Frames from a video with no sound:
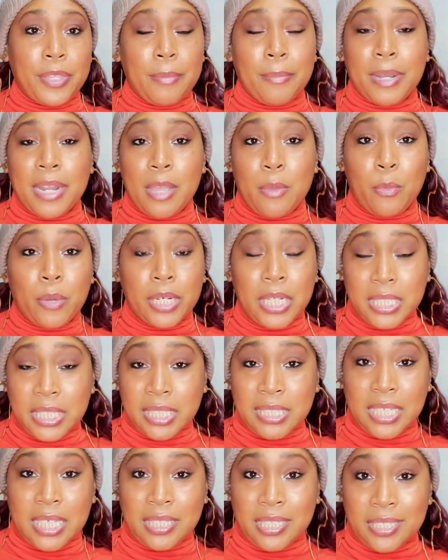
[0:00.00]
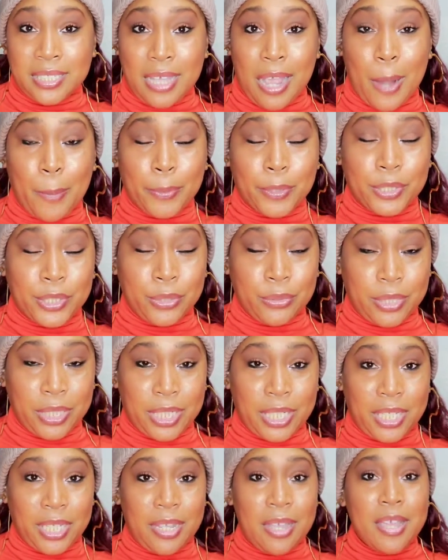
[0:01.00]
it, but I wanted to take this
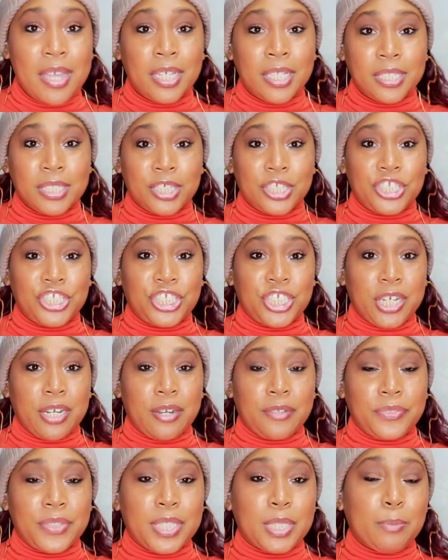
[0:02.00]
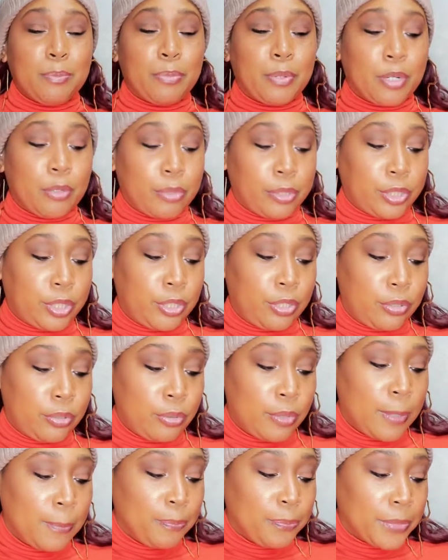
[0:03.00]
opportunity to share this book with
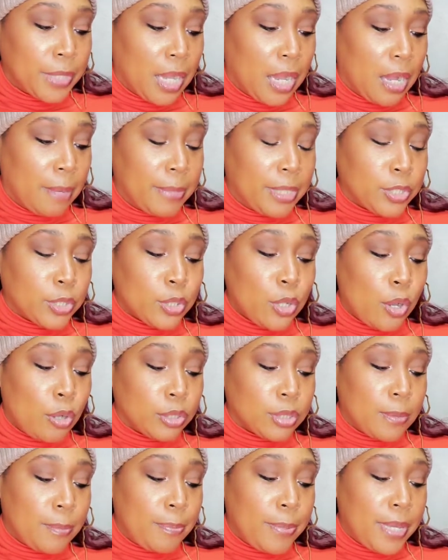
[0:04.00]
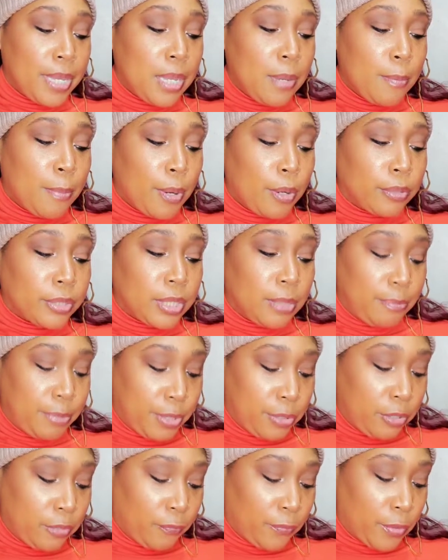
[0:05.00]
you. It's called Big, Bold, and
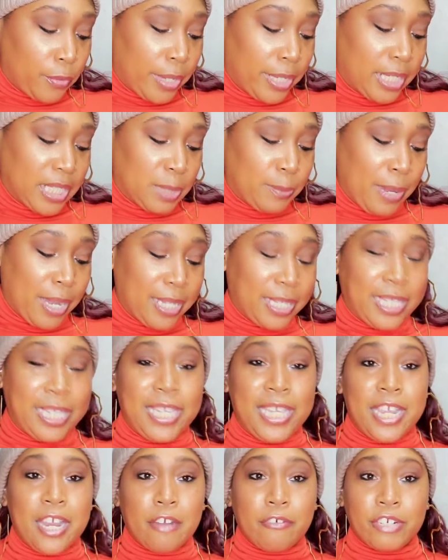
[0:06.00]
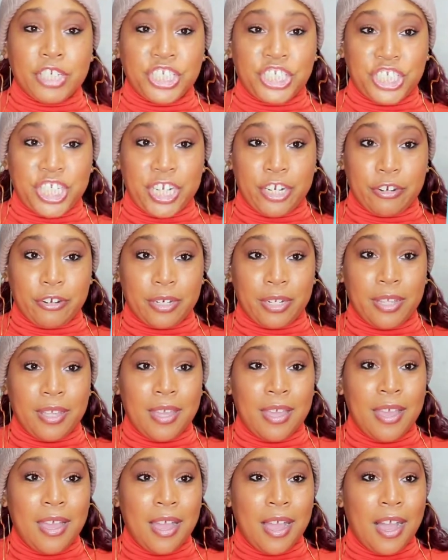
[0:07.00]
Beautiful, and it's by Kiara Sheard.
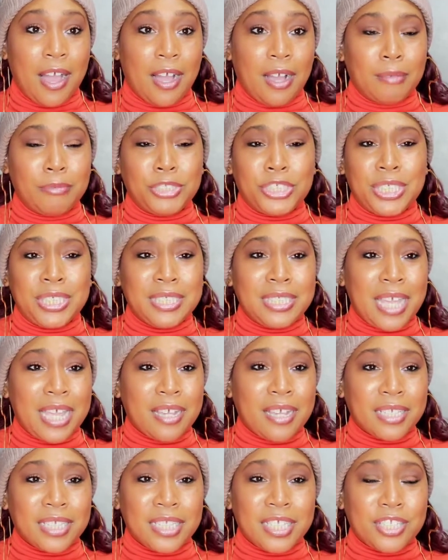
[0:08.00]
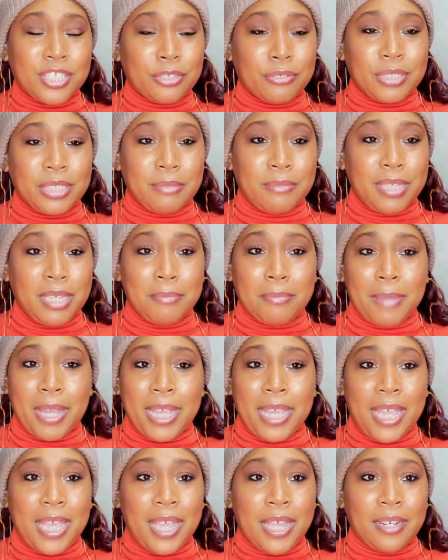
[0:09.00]
She's like a sister to me in
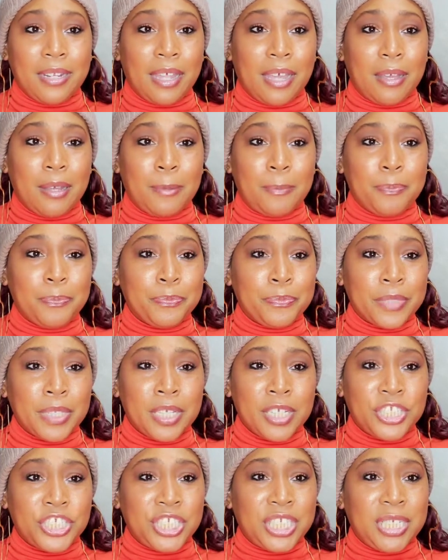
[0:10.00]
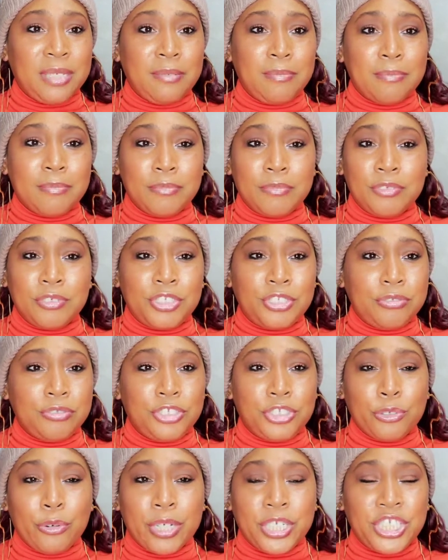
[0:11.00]
my head.
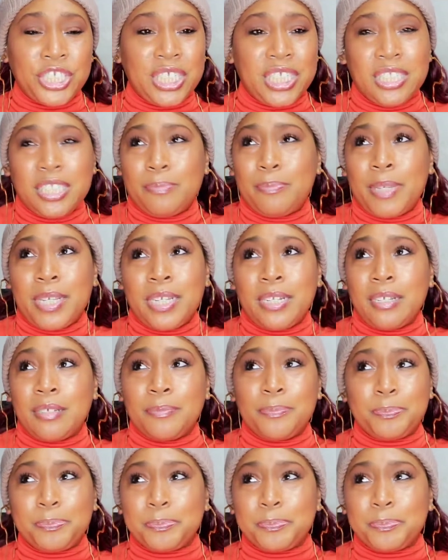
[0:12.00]
She's been